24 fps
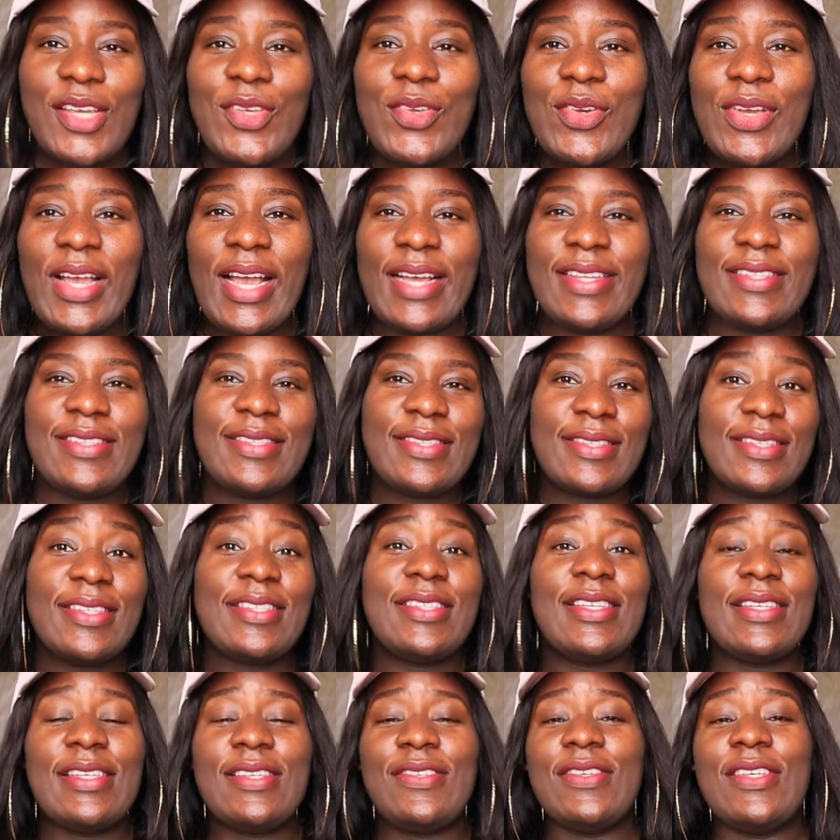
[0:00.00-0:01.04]
You guys,
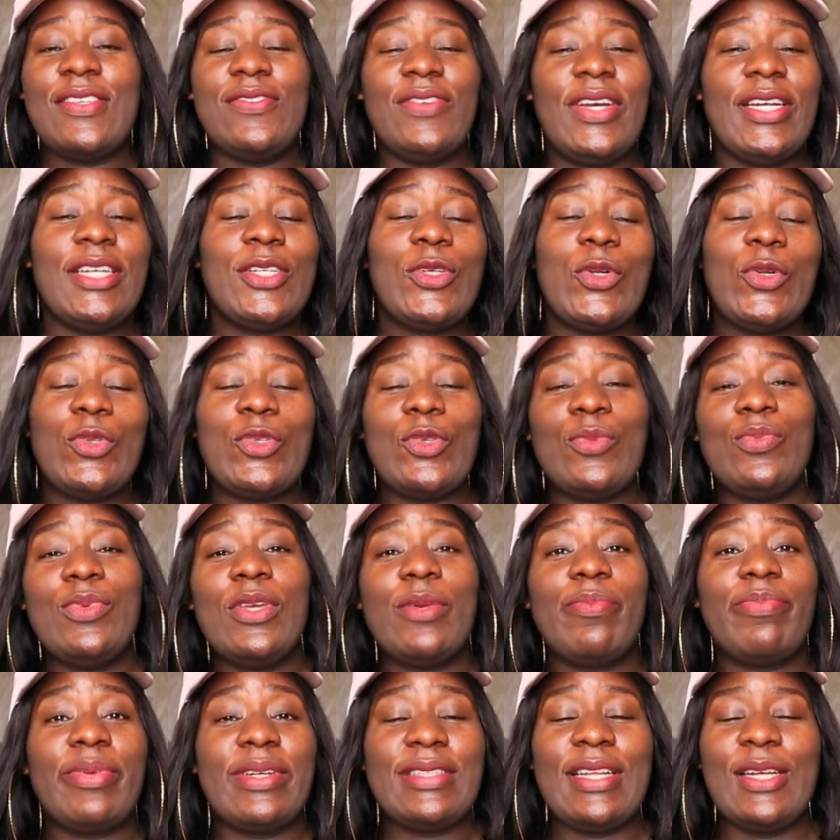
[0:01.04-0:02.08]
it's very good to
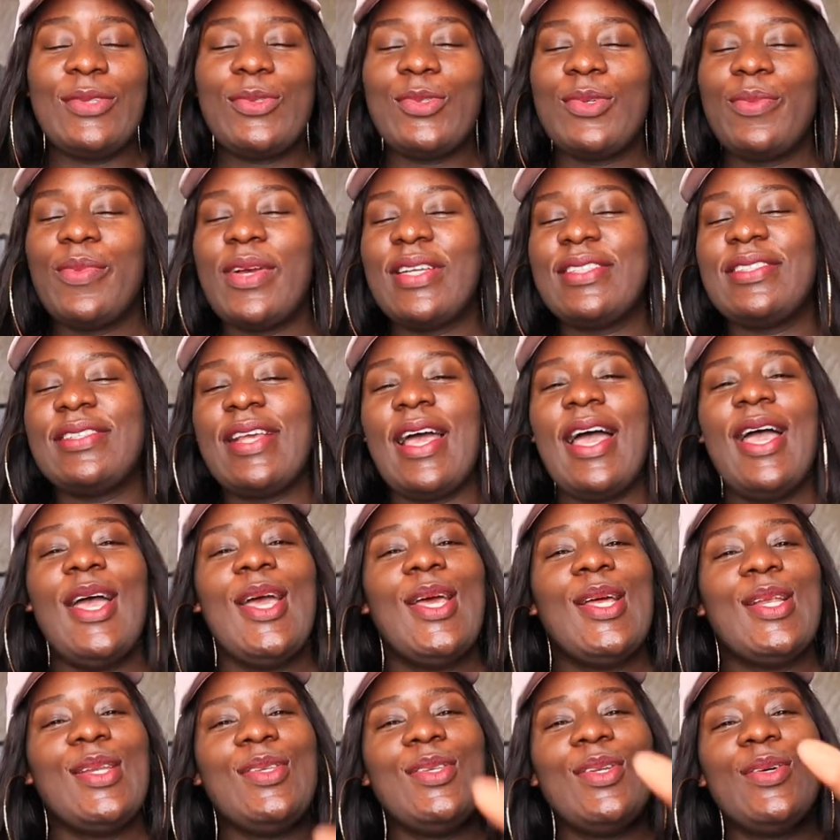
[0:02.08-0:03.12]
be a pregnant woman, Sha.
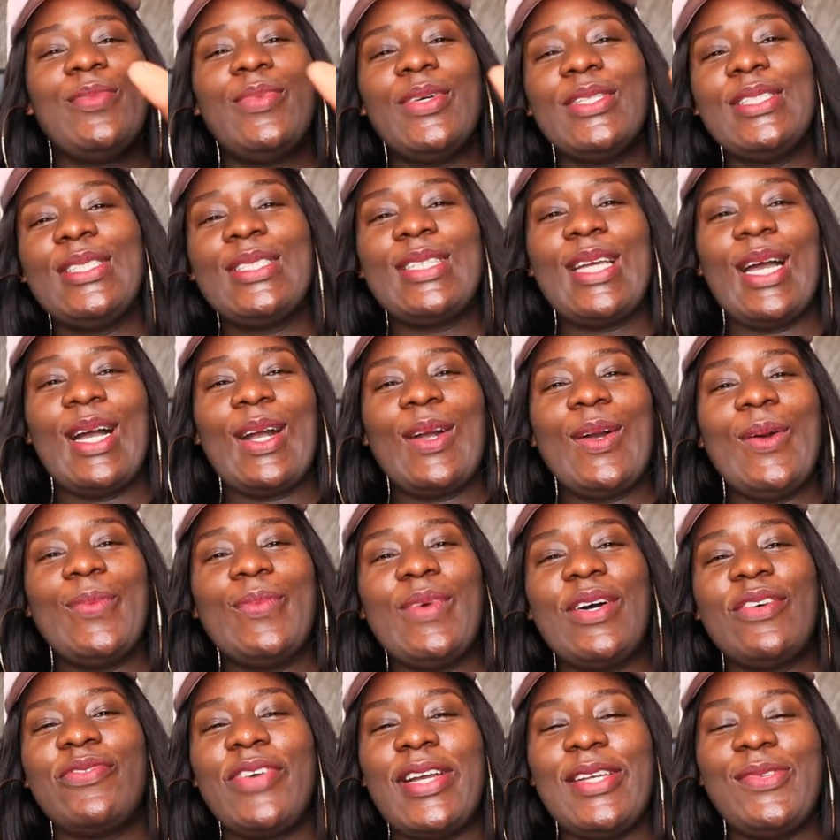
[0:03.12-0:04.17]
Nobody can
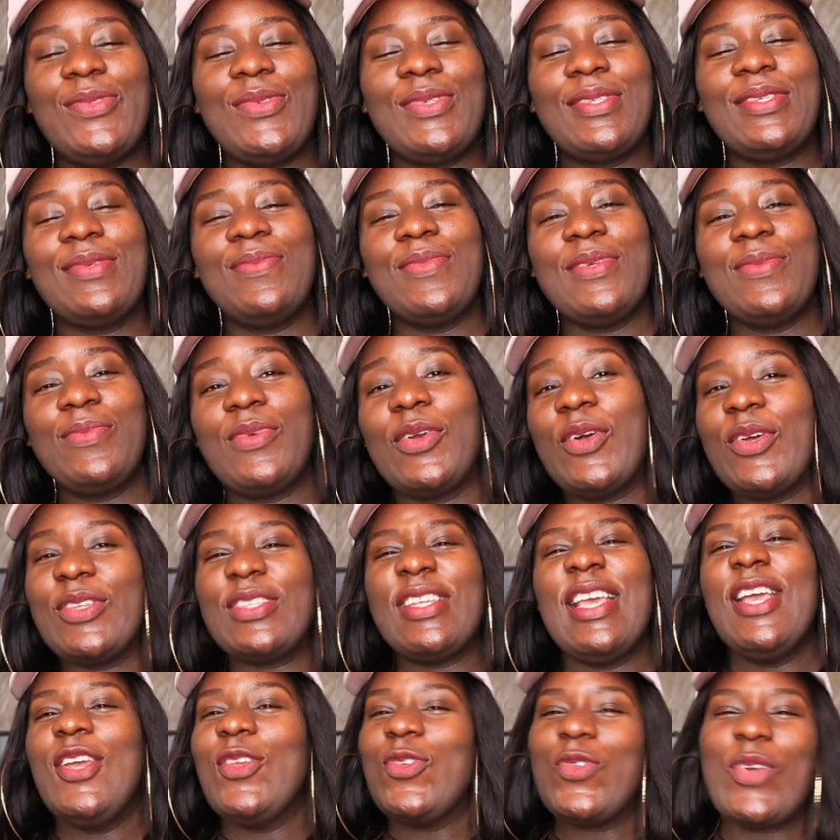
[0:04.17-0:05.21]
come and fight with me
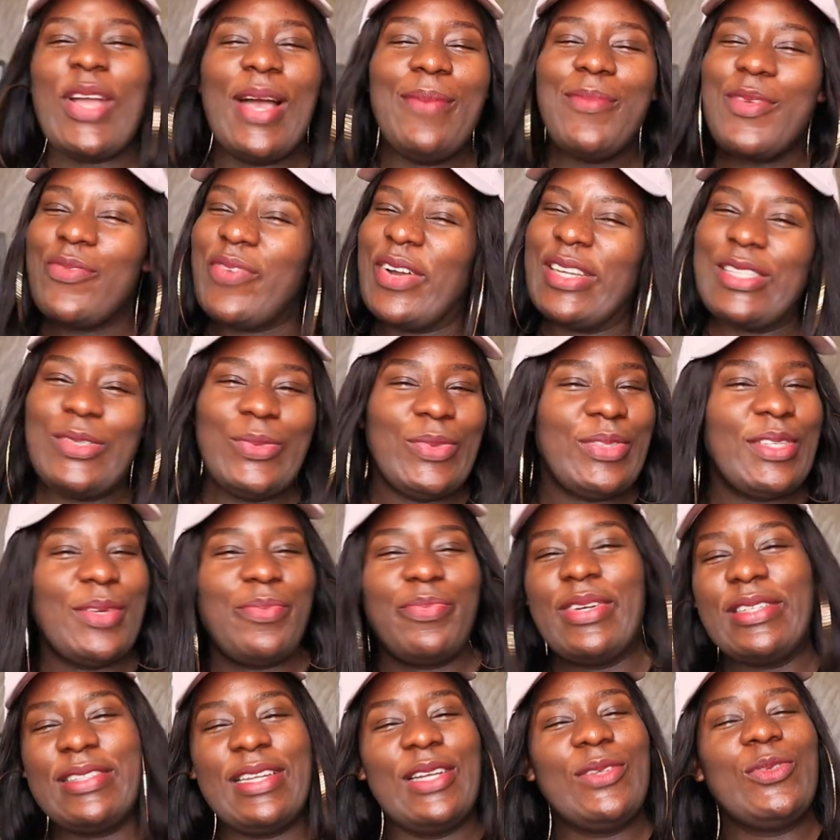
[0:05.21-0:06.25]
because you can't be fighting with a
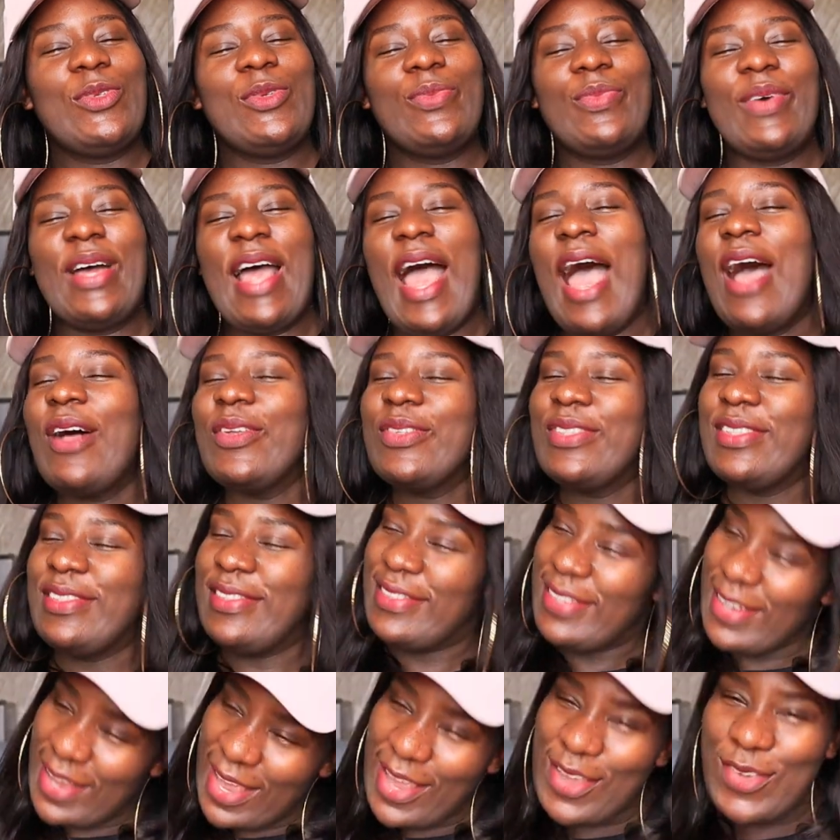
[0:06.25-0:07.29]
pregnant woman. How
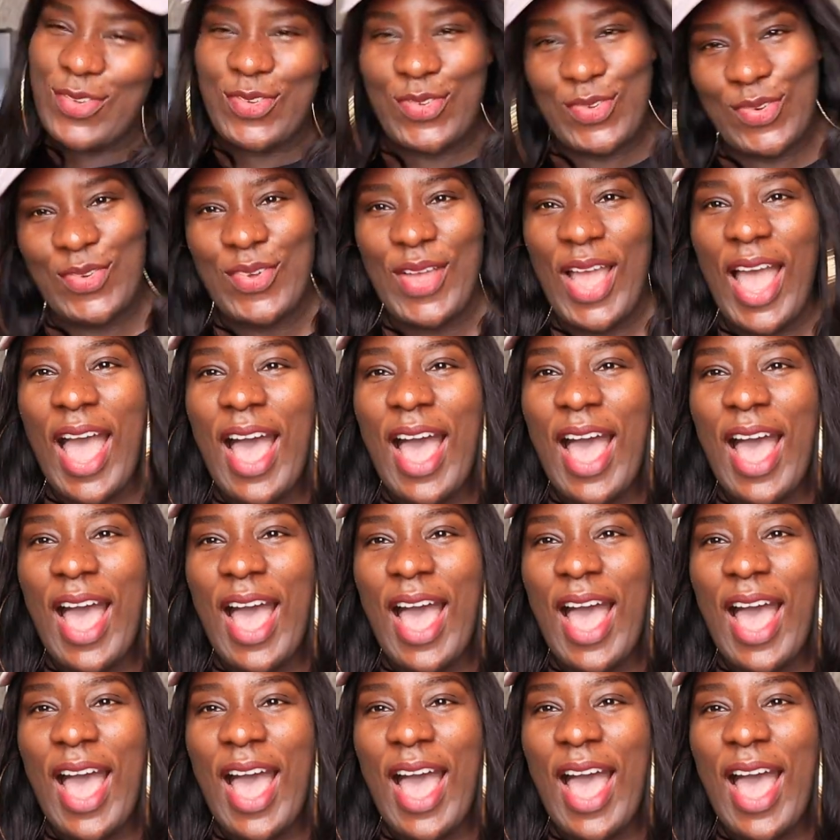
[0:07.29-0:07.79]
dare you?